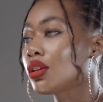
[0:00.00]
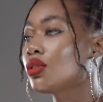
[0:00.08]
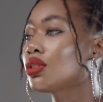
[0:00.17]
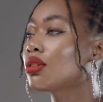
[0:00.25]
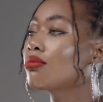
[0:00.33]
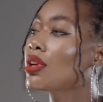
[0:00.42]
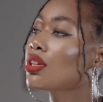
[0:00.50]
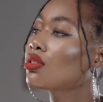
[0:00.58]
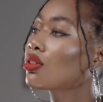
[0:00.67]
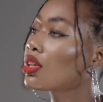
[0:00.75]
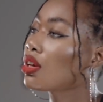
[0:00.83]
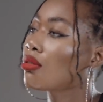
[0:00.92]
you should make
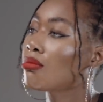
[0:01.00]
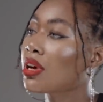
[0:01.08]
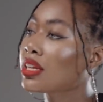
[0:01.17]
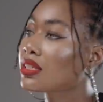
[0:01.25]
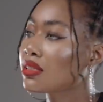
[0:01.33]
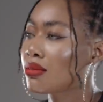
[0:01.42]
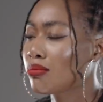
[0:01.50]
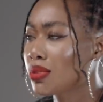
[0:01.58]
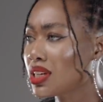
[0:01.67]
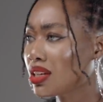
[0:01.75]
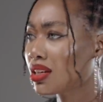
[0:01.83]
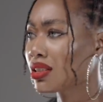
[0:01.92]
sure that your mind is in
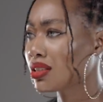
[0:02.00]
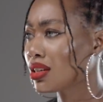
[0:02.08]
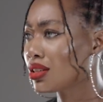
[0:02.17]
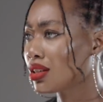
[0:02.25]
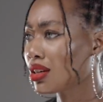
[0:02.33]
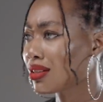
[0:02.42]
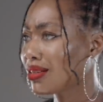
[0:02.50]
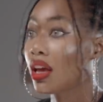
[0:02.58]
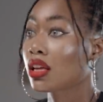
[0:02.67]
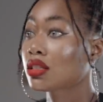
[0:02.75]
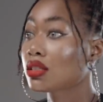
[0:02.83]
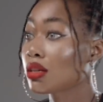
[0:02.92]
peak condition.
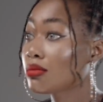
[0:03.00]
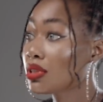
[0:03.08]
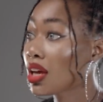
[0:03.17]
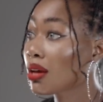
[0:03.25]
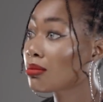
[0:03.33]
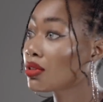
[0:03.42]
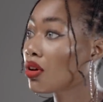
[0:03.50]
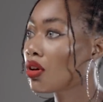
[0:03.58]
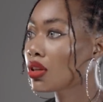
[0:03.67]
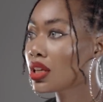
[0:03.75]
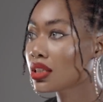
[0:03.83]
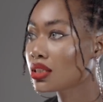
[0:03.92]
And sometimes
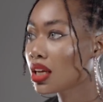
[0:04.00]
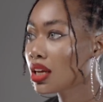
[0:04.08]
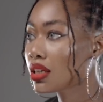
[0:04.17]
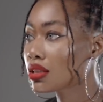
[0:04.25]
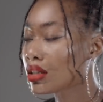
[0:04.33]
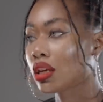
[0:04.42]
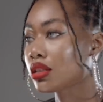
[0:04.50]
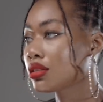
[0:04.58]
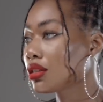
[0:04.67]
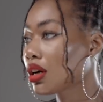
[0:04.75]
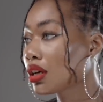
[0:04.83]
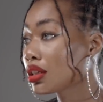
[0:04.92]
all that takes is
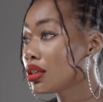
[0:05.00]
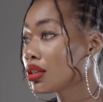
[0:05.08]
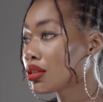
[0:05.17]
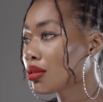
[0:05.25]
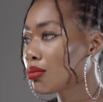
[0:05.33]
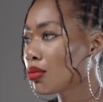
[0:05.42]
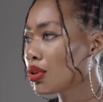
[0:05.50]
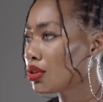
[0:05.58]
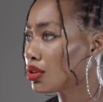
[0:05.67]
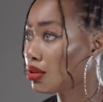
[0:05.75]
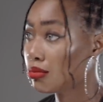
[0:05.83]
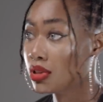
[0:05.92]
talking to someone.
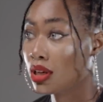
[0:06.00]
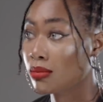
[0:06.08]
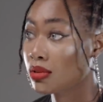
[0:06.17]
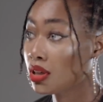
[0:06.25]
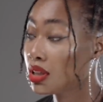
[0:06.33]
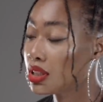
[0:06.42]
Sometimes all